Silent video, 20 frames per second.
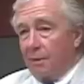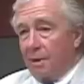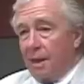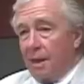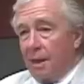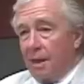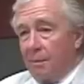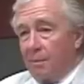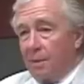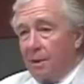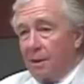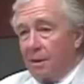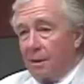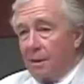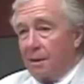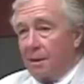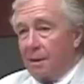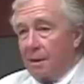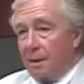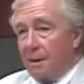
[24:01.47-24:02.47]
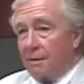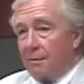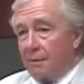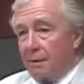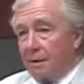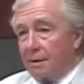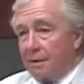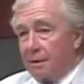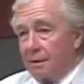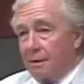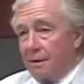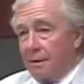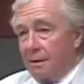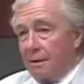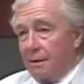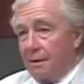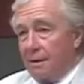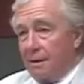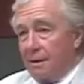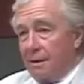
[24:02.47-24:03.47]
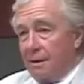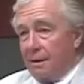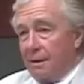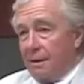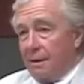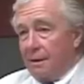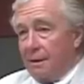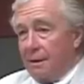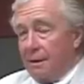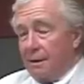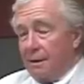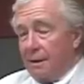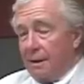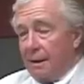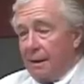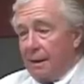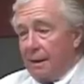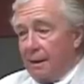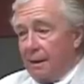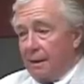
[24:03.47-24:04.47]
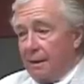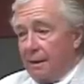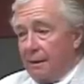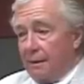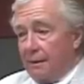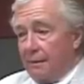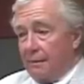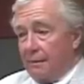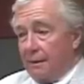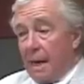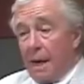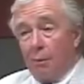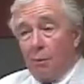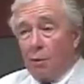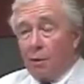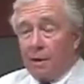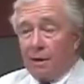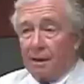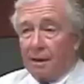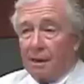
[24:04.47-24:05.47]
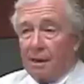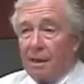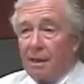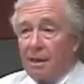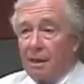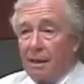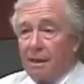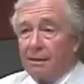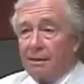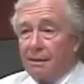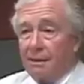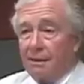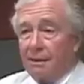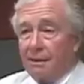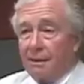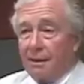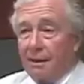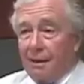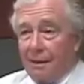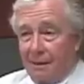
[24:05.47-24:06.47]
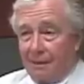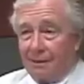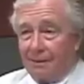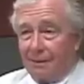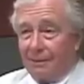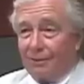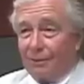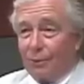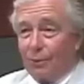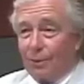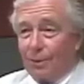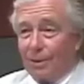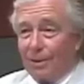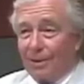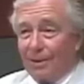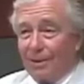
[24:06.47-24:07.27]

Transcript: we had parallel interests, and I wanted a client in court,